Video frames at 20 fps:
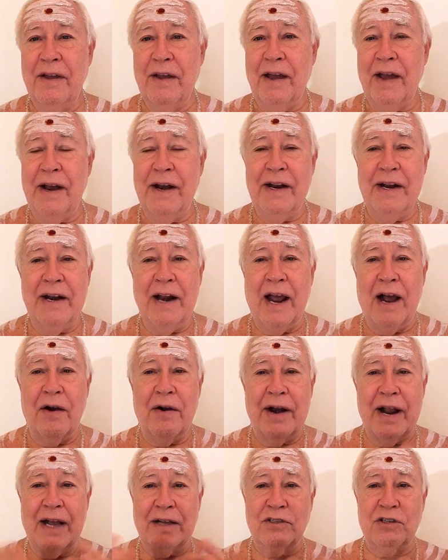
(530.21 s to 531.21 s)
and it, now
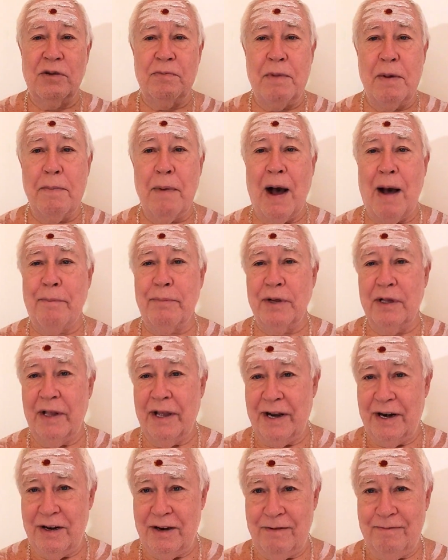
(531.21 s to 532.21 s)
it has to be
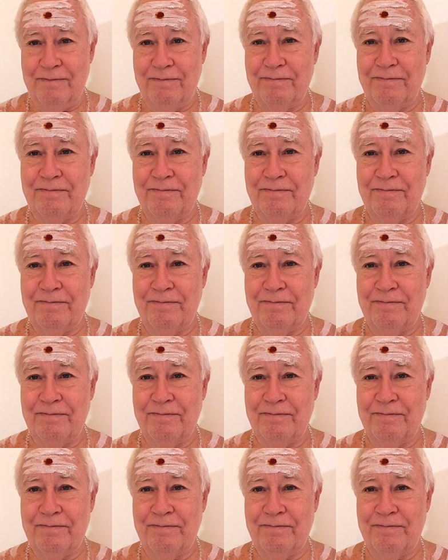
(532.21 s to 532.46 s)
populated.